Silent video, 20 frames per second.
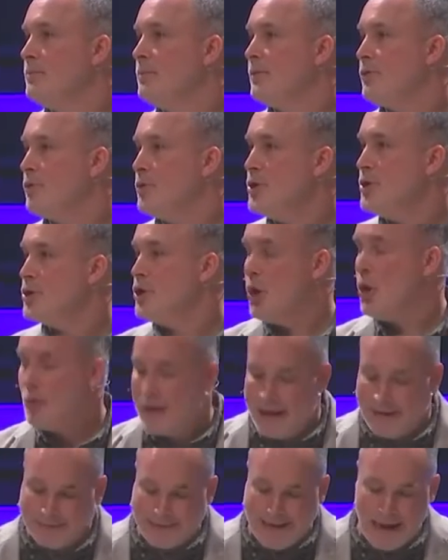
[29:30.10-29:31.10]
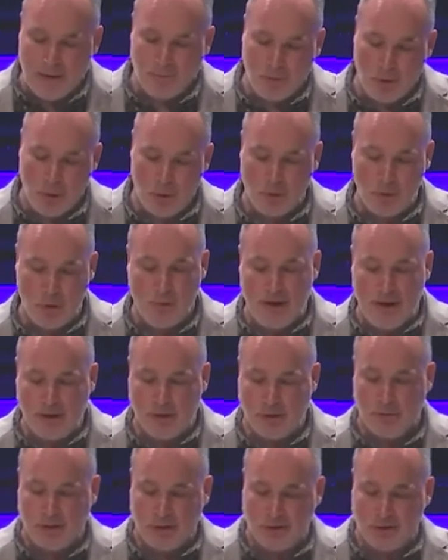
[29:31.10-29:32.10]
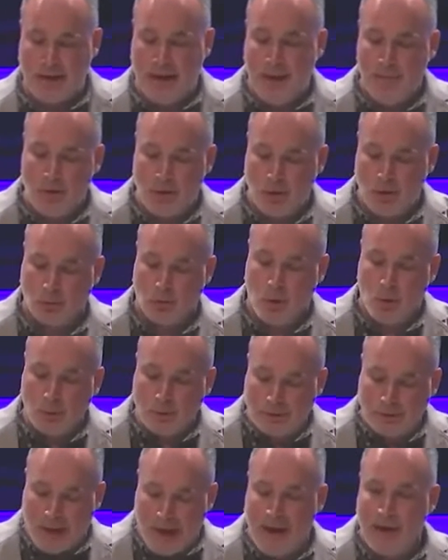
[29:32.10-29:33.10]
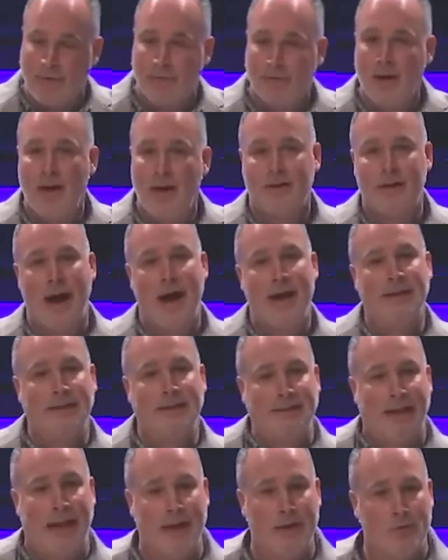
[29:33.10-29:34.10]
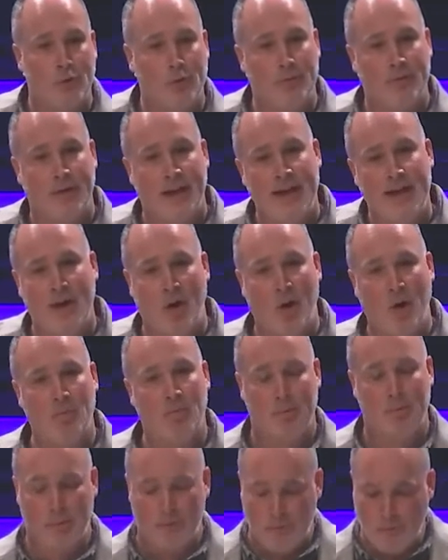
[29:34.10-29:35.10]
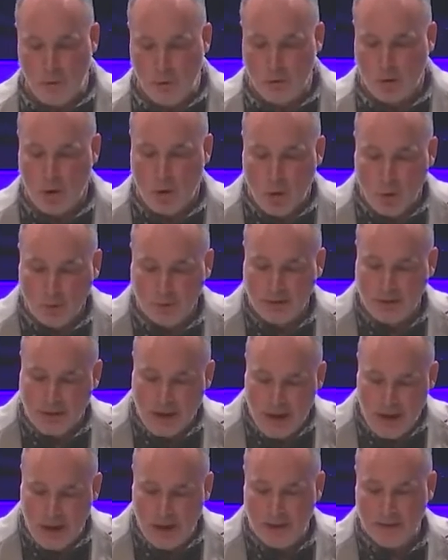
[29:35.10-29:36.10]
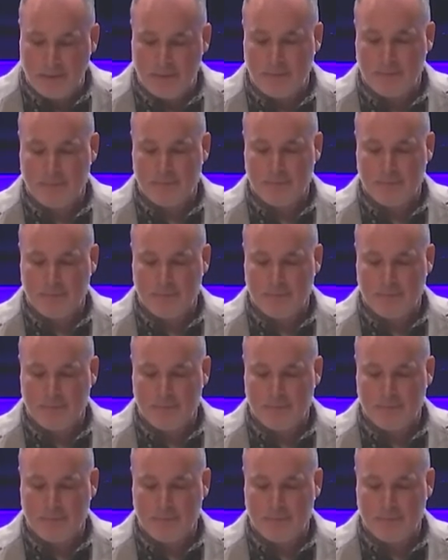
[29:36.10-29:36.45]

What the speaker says: Before you go down that road, you need to examine your own life, not in light of who they are, but before a holy God.